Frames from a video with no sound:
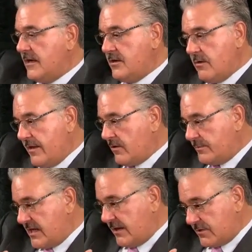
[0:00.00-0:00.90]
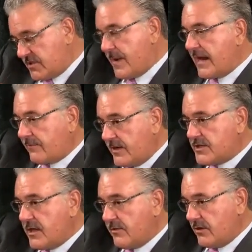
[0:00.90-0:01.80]
and you either obtain a respect for
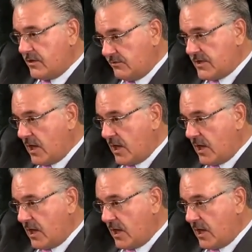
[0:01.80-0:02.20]
each other or you